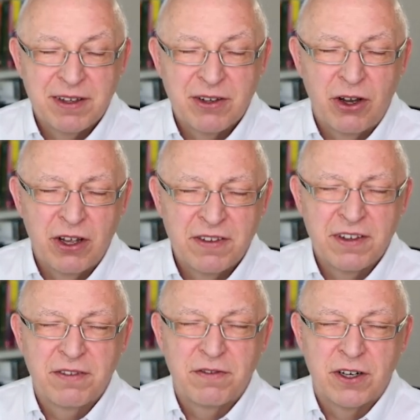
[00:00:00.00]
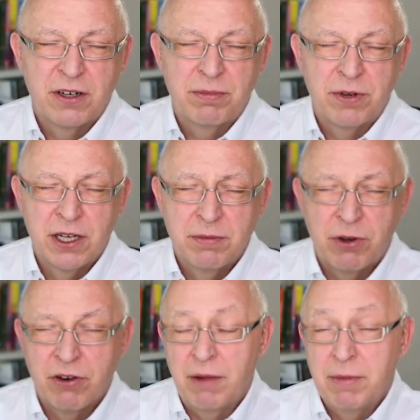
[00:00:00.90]
causes for
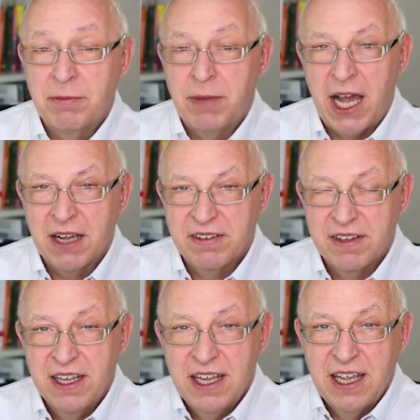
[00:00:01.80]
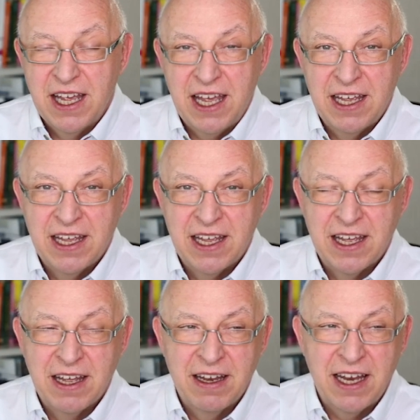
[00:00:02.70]
programmer bugs,
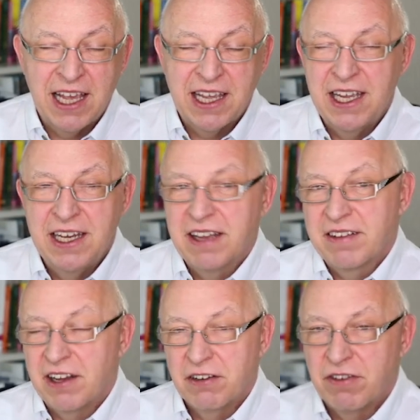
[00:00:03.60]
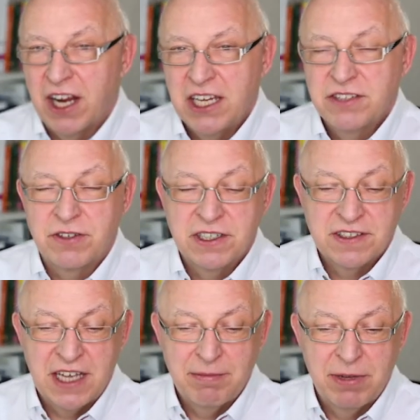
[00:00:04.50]
like index out of range, for
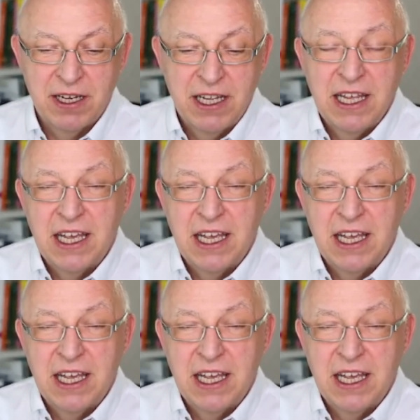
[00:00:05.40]
example.